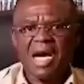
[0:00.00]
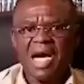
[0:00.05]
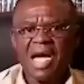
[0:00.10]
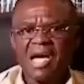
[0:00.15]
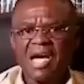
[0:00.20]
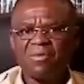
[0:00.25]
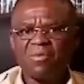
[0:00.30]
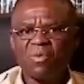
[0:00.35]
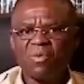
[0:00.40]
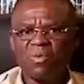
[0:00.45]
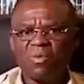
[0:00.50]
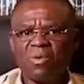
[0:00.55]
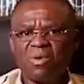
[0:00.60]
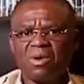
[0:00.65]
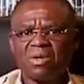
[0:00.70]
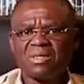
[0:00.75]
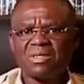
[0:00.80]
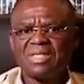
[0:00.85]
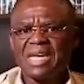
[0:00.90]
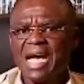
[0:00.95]
I have
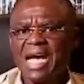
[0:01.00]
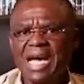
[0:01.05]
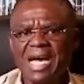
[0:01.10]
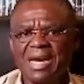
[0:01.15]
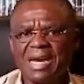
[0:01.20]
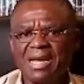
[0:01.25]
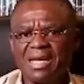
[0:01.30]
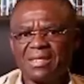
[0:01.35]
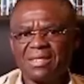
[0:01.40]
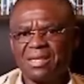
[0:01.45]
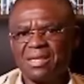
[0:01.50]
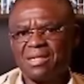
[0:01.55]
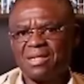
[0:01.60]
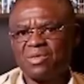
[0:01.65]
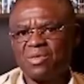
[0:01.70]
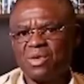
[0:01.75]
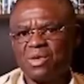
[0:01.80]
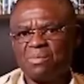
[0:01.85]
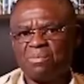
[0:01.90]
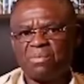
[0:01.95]
worked tirelessly
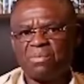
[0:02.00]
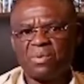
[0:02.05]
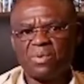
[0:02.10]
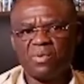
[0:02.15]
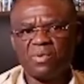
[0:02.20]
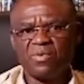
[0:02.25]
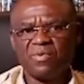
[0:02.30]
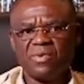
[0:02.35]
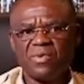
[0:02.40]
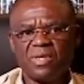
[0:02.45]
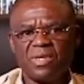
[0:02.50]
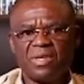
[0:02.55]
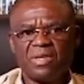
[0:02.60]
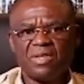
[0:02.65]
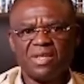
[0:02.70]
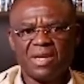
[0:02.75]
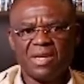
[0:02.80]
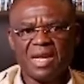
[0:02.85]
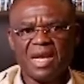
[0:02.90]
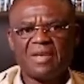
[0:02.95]
to improve
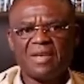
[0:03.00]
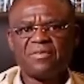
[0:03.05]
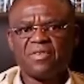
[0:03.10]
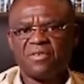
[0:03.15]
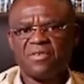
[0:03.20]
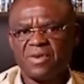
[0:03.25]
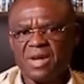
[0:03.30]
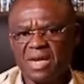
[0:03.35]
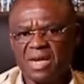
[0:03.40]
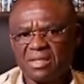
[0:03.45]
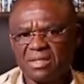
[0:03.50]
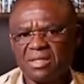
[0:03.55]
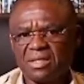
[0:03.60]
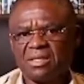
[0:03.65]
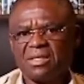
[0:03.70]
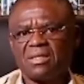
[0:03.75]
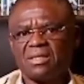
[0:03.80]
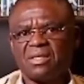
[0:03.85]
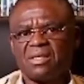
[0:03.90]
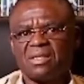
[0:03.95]
the life of our
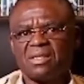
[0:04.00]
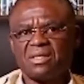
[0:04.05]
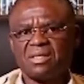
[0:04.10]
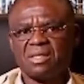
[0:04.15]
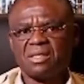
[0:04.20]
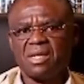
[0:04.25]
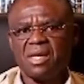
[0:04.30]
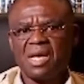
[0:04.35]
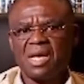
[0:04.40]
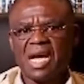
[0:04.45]
citizens.